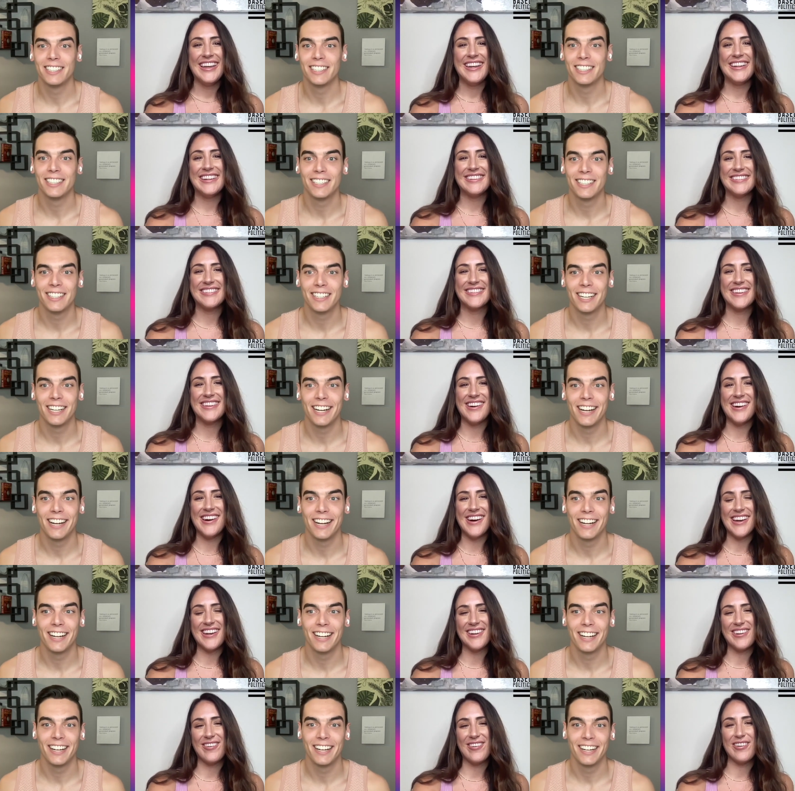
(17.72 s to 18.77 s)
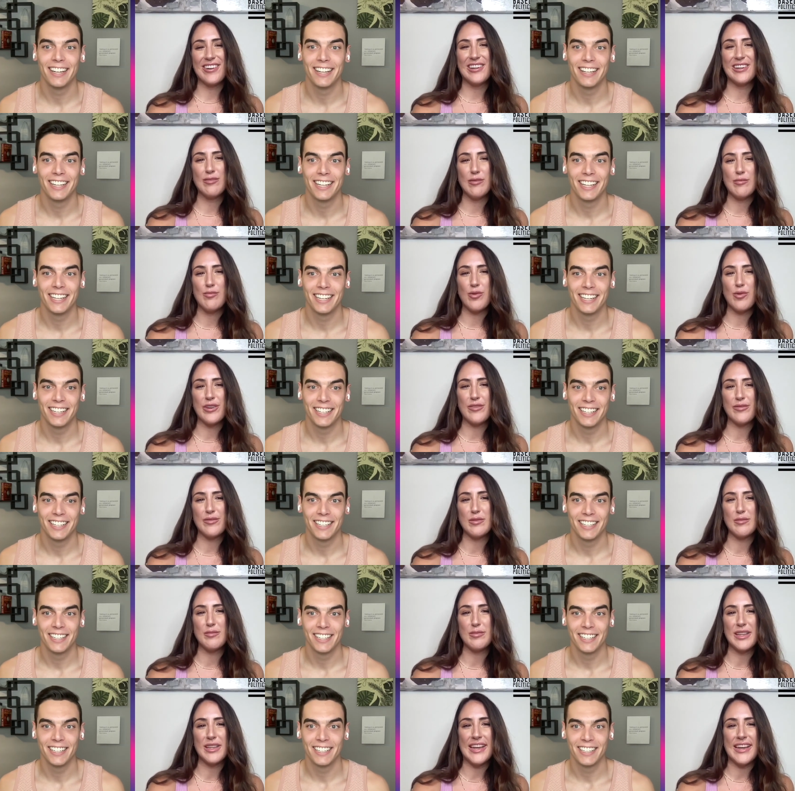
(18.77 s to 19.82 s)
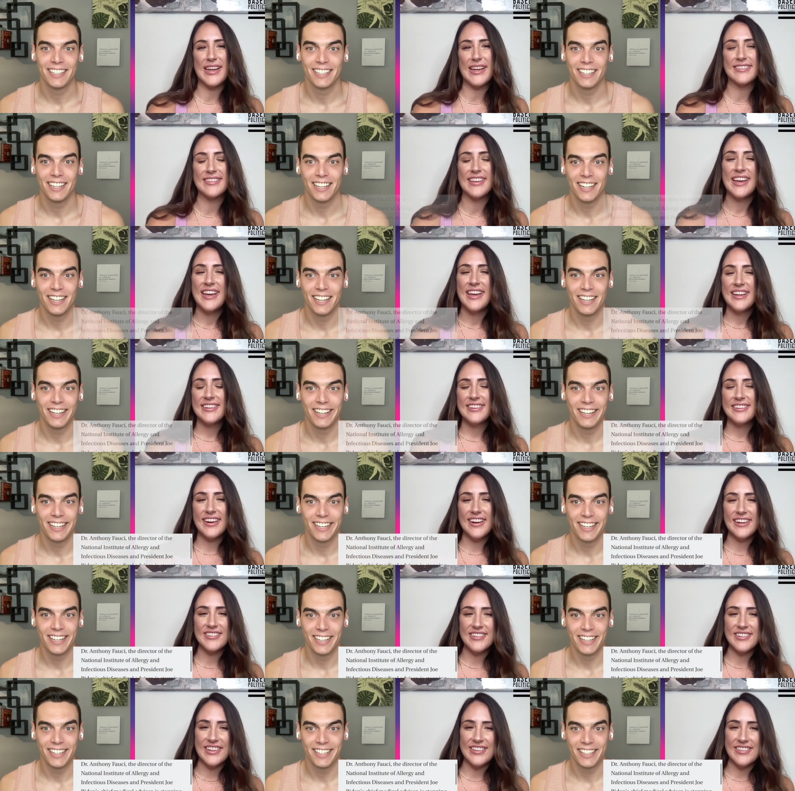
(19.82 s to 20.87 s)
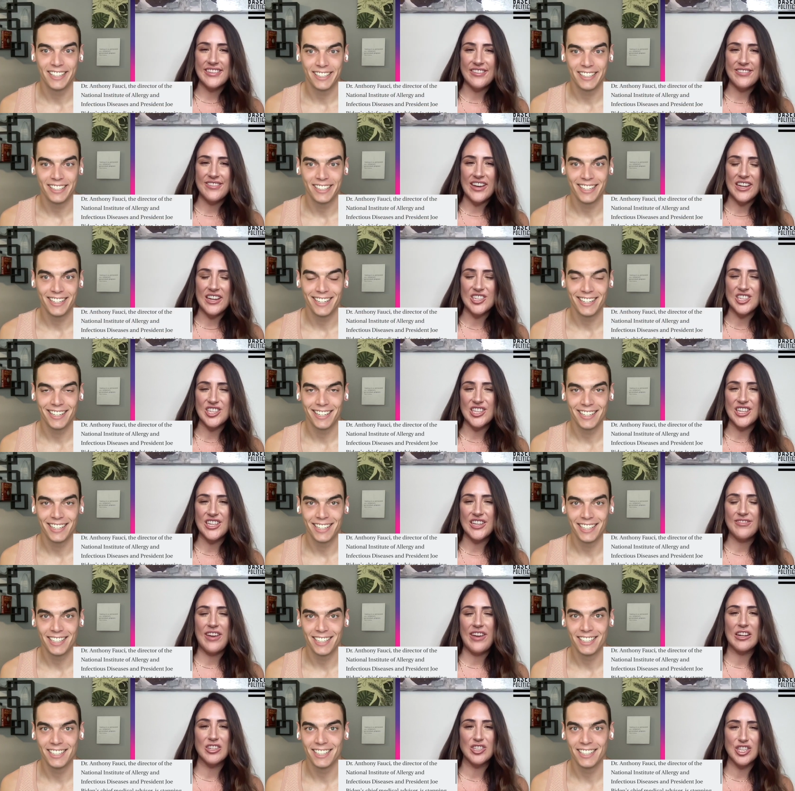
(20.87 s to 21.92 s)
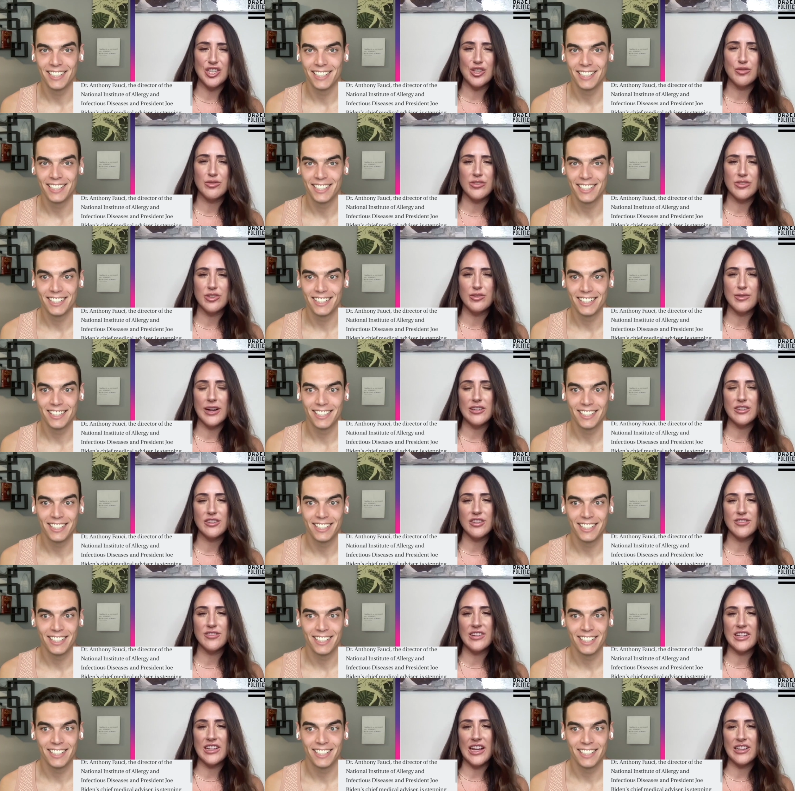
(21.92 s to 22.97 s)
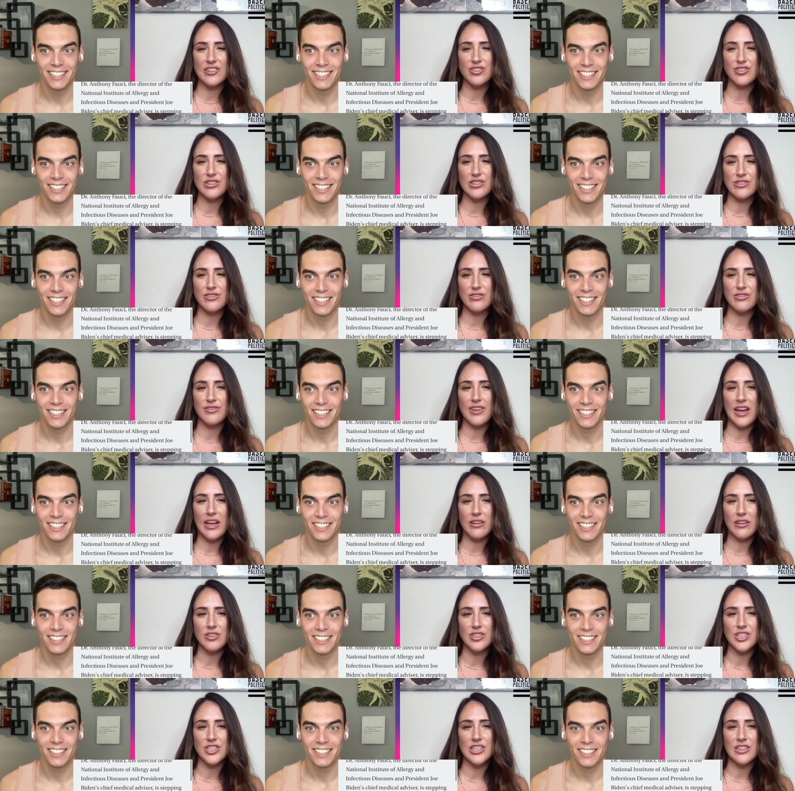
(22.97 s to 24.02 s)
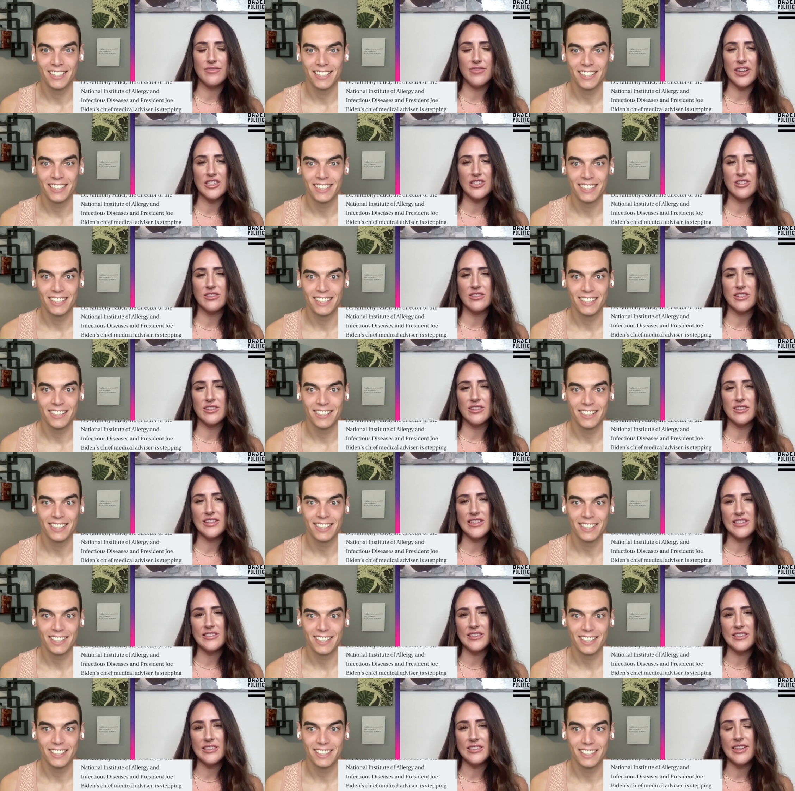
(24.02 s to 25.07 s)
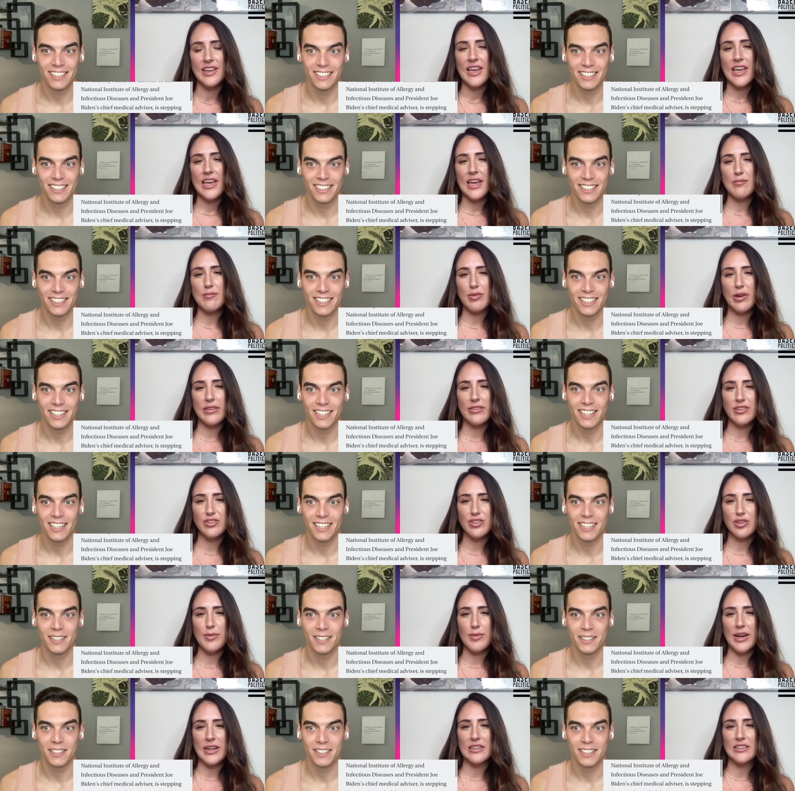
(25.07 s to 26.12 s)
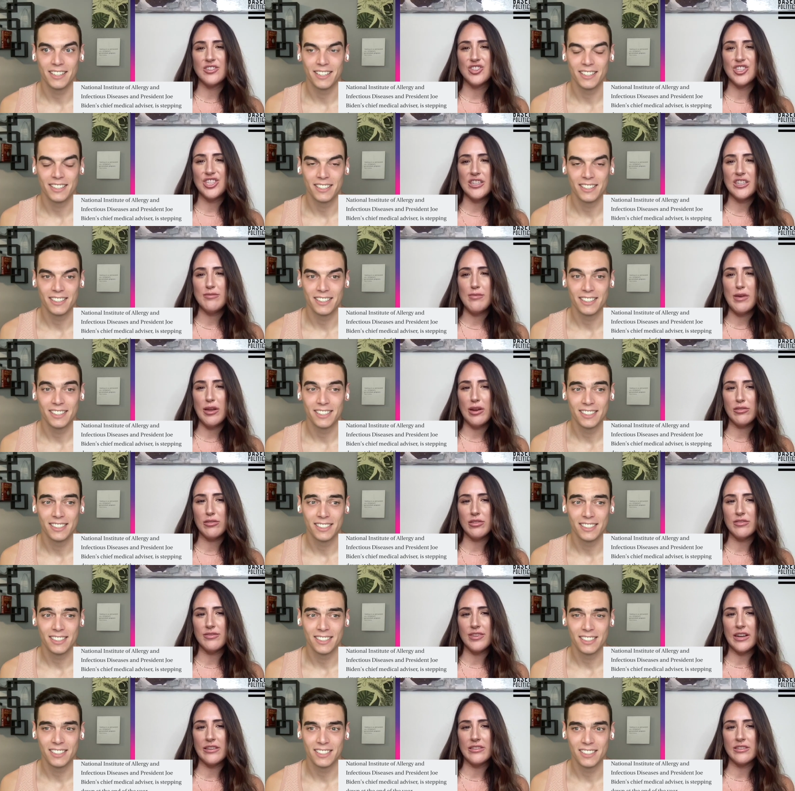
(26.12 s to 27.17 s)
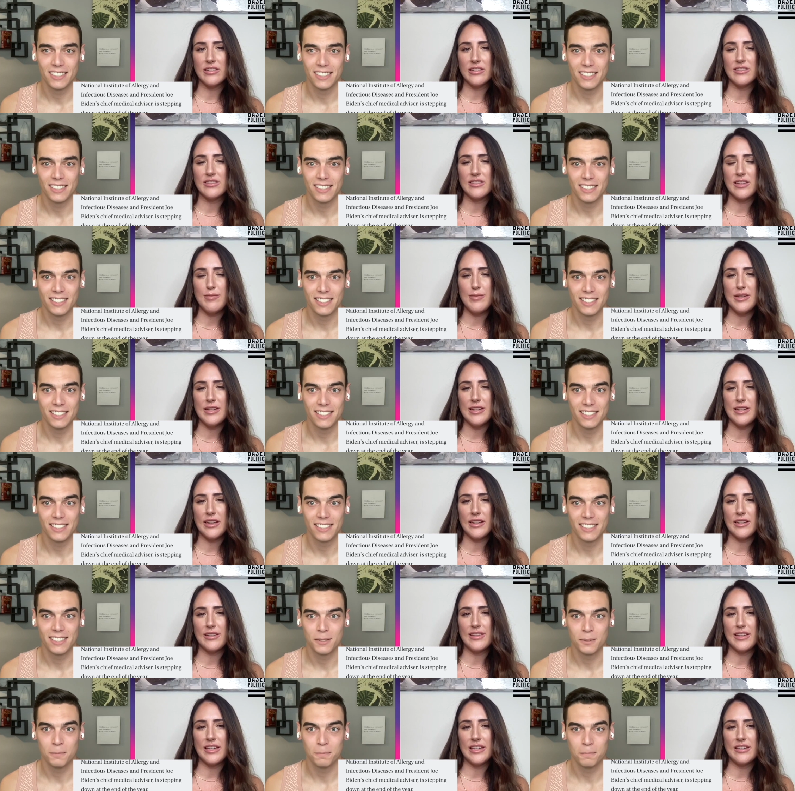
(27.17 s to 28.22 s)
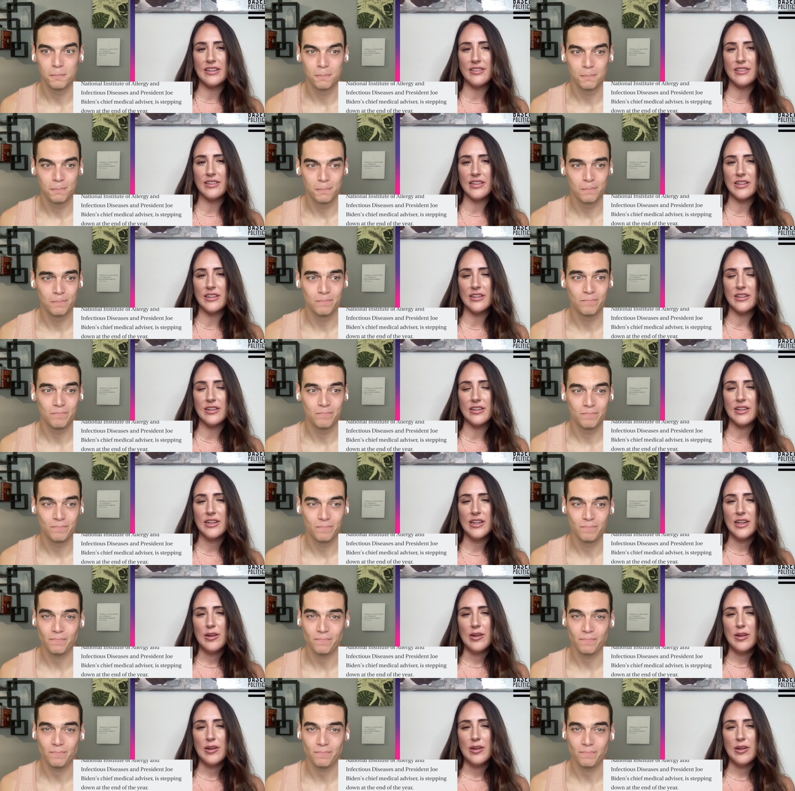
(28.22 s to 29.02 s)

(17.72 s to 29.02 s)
Speaker 1: he's gone. According to reporting from The Blaze, Dr. Anthony Fauci, Fauci, who is the director of the National Institute of Allergy and Infectious Diseases and President Joe Biden's chief medical advisor, is stepping down at the end of the year.